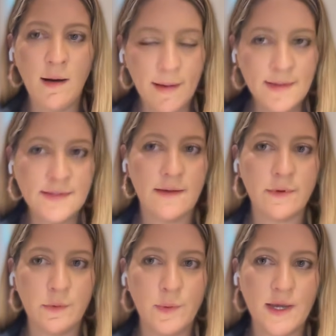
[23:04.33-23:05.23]
is
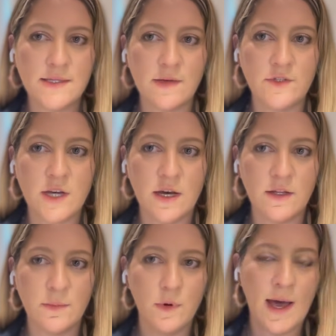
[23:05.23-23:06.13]
everyone waiting for
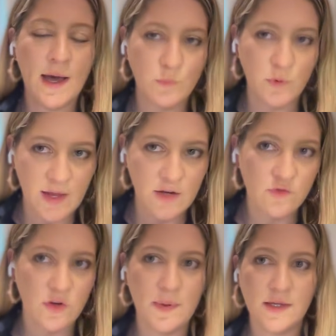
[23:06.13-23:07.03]
Cheltenham, and with
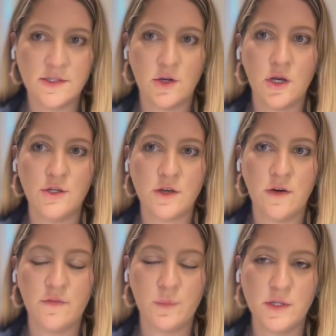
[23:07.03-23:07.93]
Aintree being so close
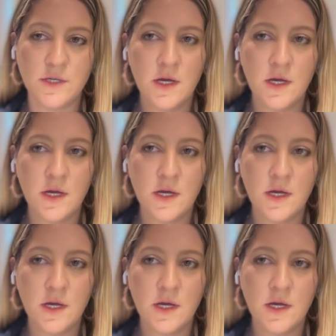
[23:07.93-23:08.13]
afterwards,